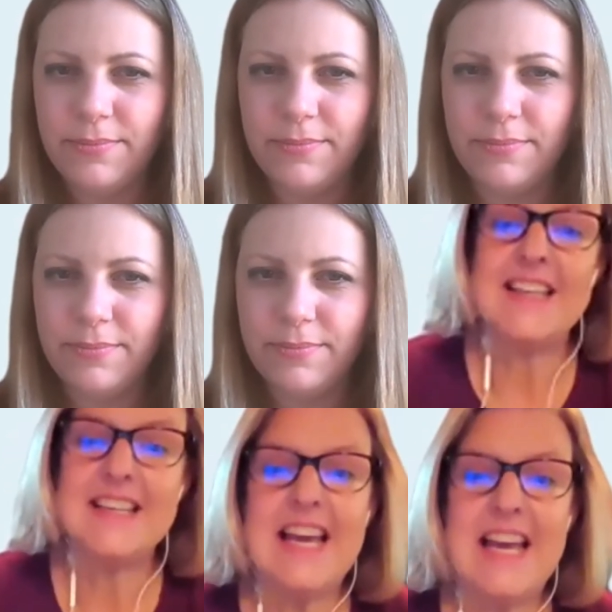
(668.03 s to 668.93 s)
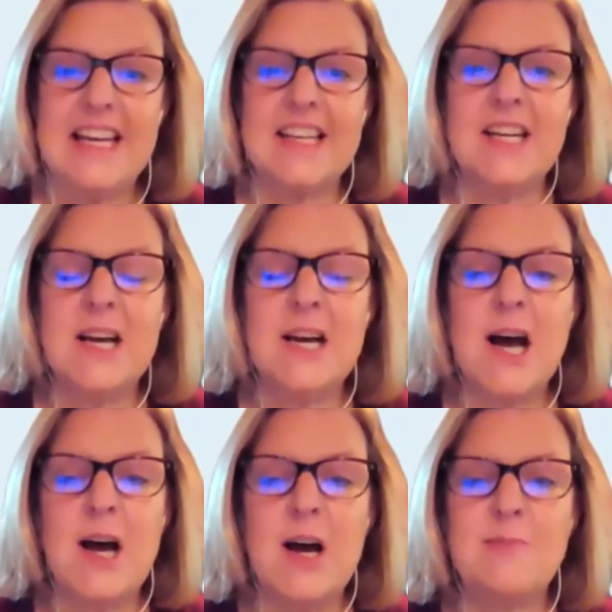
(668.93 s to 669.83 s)
Yeah, it can.
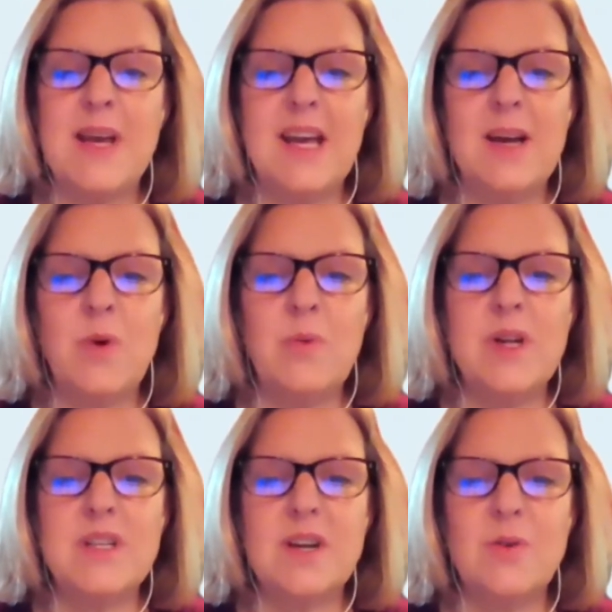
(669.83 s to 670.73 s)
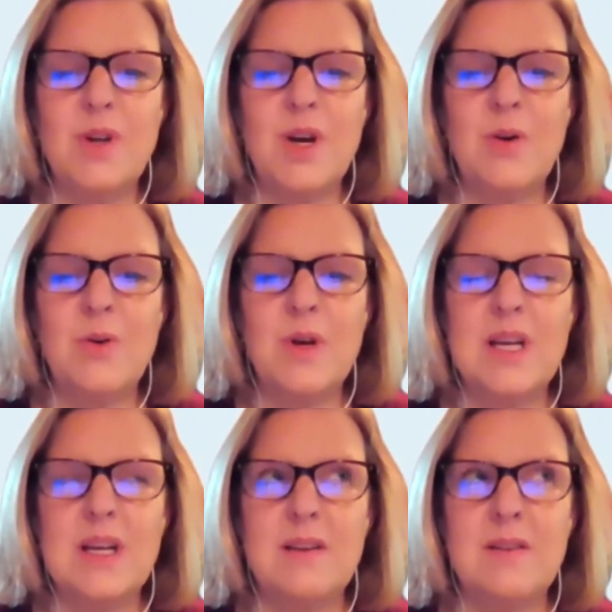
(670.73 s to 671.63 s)
And what we don't know
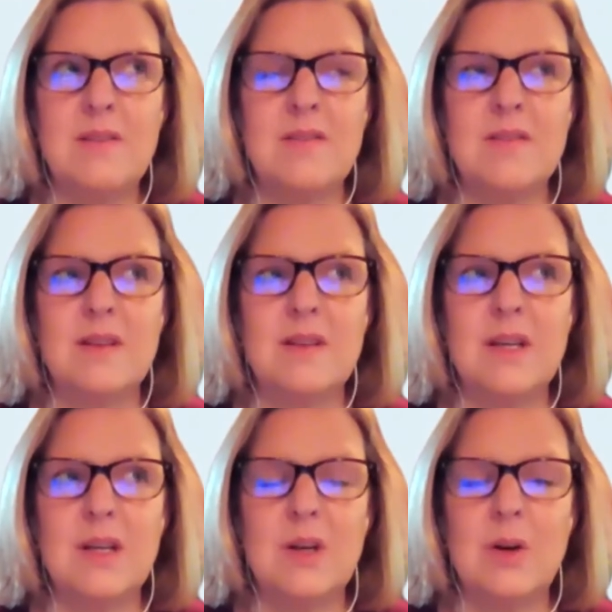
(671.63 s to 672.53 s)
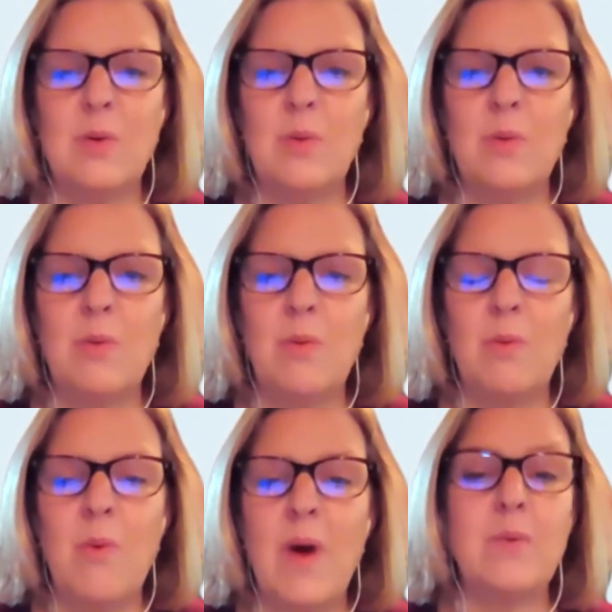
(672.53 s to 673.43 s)
is,
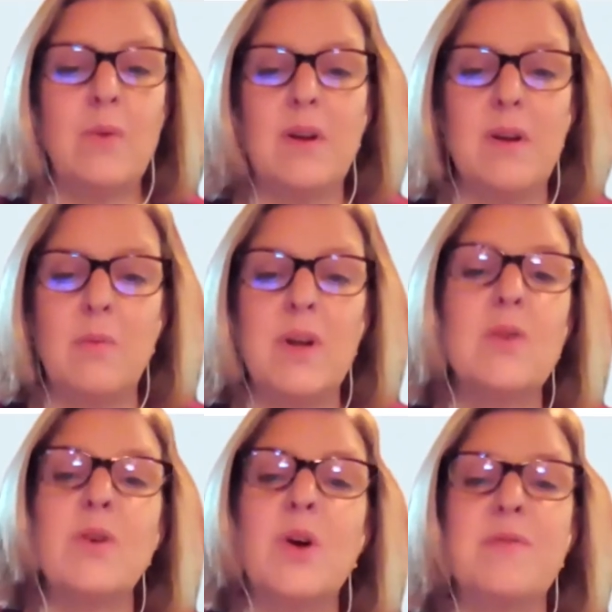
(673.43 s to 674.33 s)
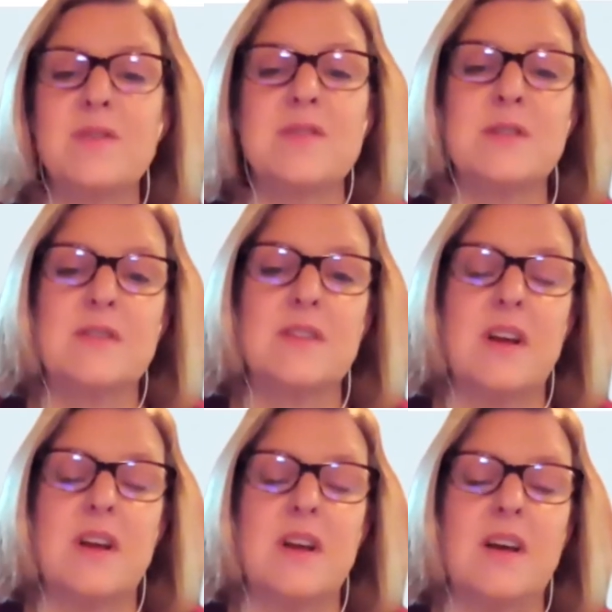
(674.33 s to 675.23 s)
when we don't know if there's
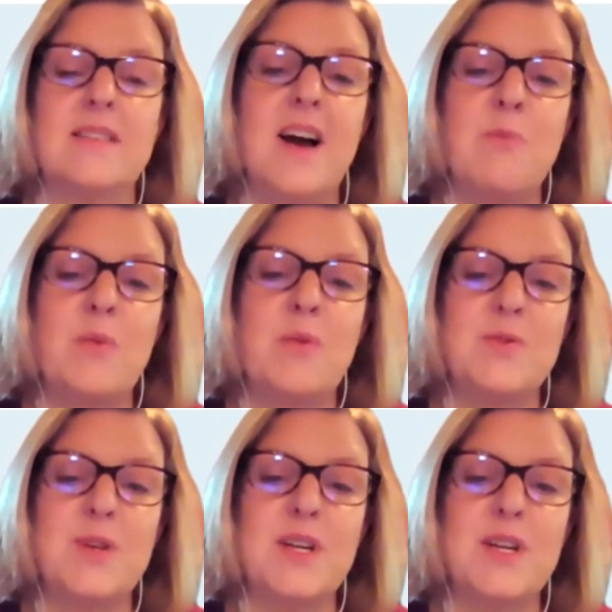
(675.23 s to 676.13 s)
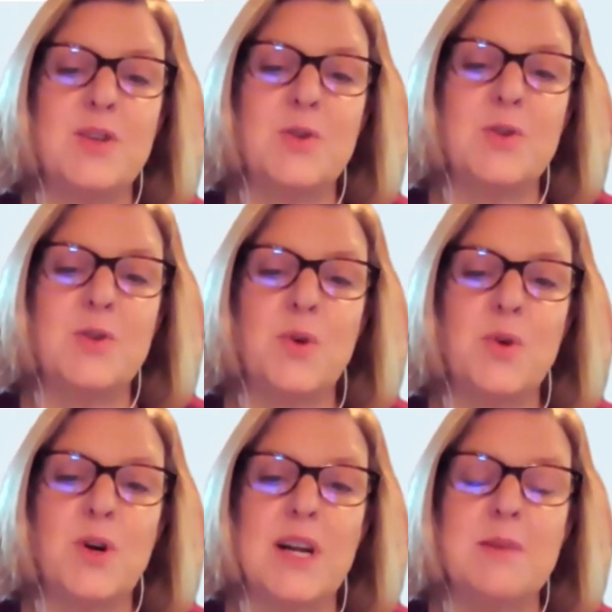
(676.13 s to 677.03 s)
a time where we don't need to
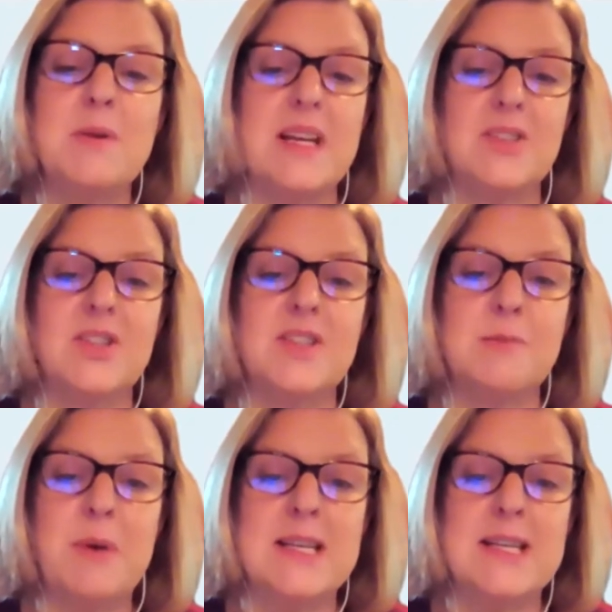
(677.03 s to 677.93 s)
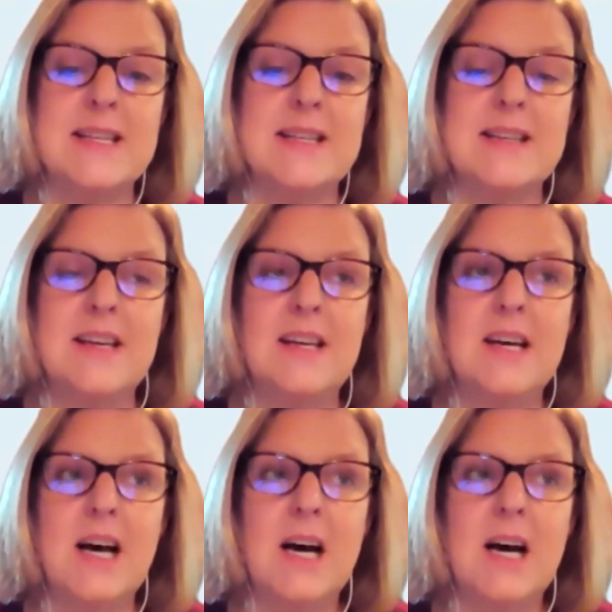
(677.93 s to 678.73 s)
worry, and it may be patient dependent.